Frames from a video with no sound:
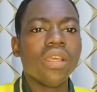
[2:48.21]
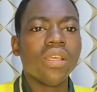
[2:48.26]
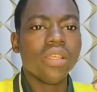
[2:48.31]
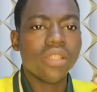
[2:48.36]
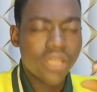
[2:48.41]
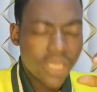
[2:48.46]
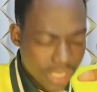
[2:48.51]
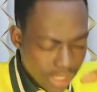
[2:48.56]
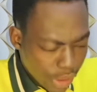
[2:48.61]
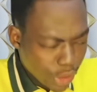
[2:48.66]

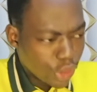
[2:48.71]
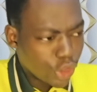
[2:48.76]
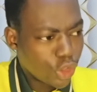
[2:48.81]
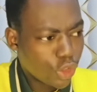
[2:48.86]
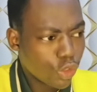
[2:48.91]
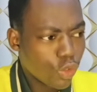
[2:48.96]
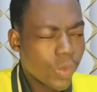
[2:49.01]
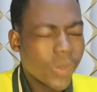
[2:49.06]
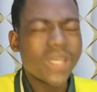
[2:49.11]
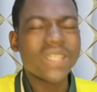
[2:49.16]
the
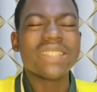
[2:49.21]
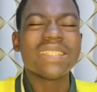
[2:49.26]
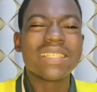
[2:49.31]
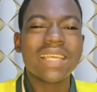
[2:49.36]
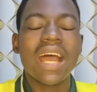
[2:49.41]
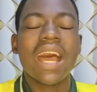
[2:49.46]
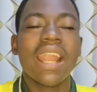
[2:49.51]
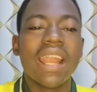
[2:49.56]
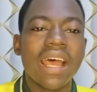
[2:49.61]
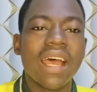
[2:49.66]
issue is
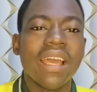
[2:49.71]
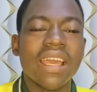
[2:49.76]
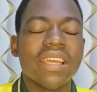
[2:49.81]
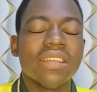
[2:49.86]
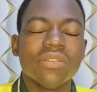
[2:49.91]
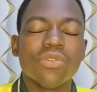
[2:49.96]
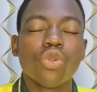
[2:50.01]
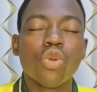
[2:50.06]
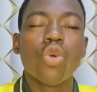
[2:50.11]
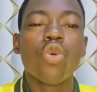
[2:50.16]

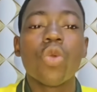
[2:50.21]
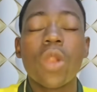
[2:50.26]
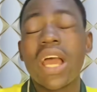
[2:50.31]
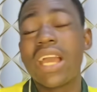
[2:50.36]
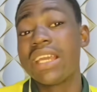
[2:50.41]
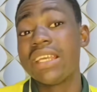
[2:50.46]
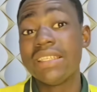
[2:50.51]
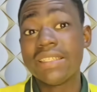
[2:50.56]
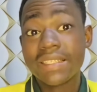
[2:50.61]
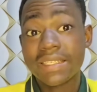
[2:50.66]
Ghana, Torkono
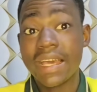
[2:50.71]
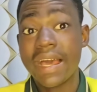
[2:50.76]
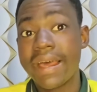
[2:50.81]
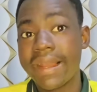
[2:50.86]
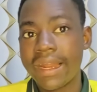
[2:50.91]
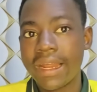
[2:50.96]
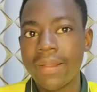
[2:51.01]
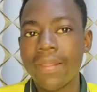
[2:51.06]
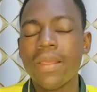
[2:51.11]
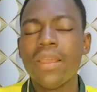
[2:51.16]
against
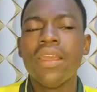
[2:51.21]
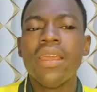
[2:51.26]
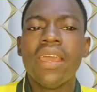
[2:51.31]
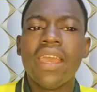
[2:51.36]
Ghana,